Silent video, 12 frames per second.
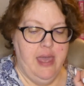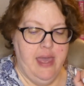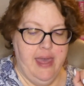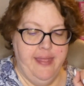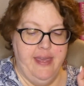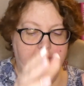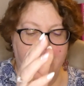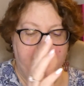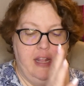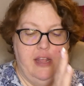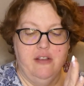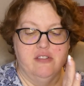And
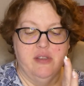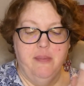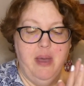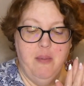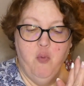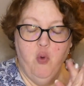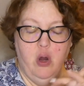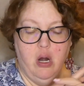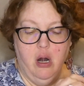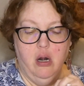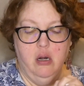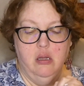then there's a
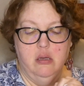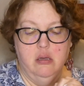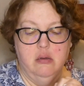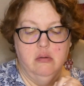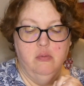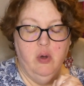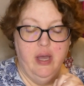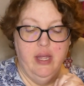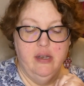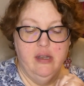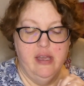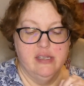memoir
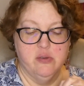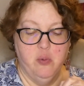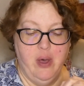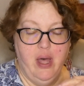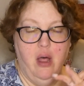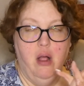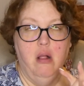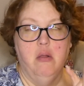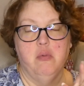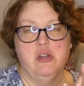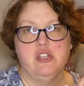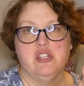one as well,
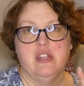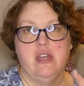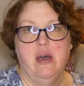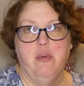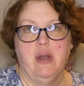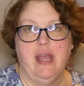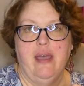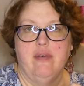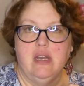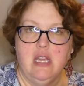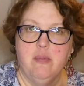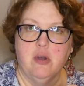which that one I have
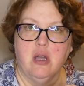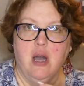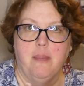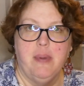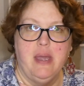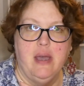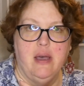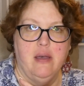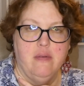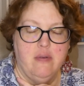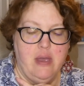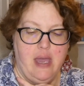an ebook copy
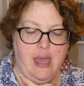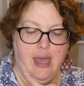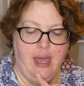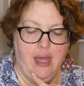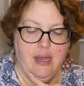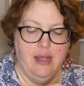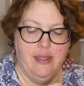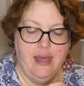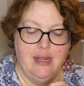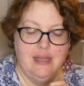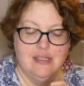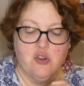of, and
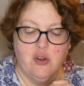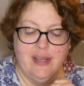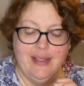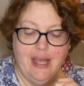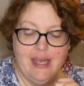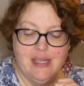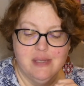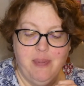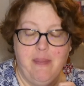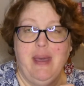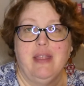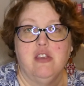that is Green Lights
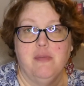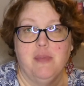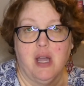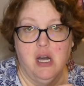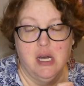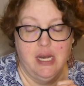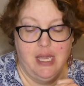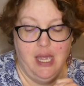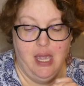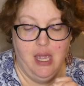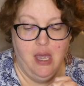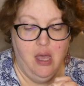by Matthew
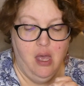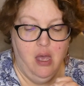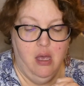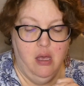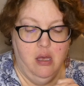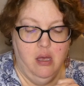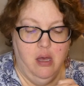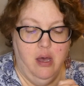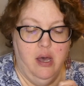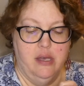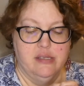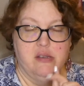McConaughey.
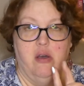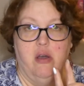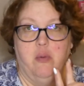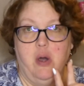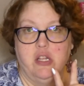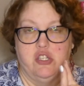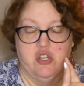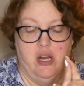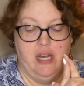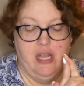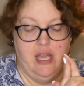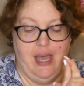Uh, so I want to try
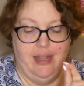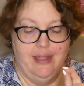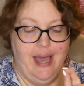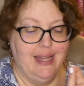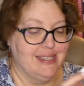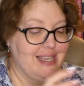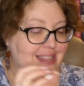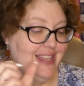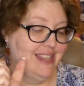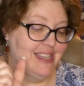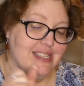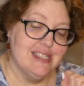to add that. And
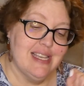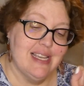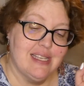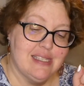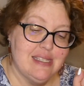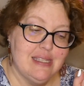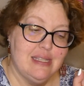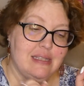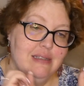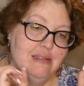then the sixth,